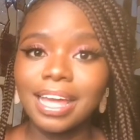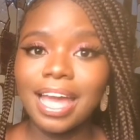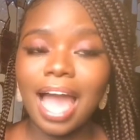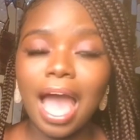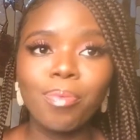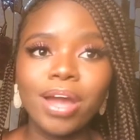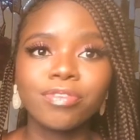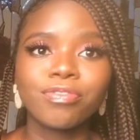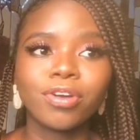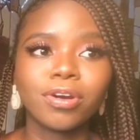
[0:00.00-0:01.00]
apart
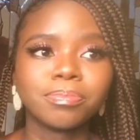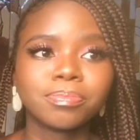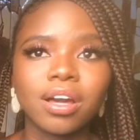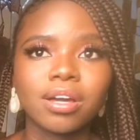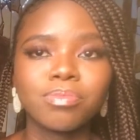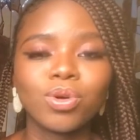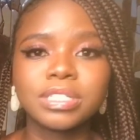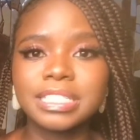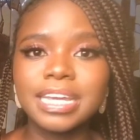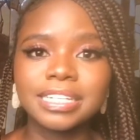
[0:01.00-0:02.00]
from you want to
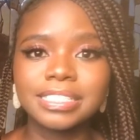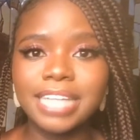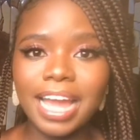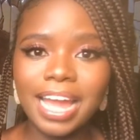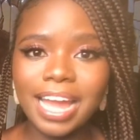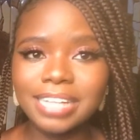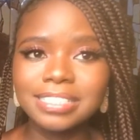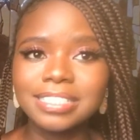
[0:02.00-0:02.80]
take a debt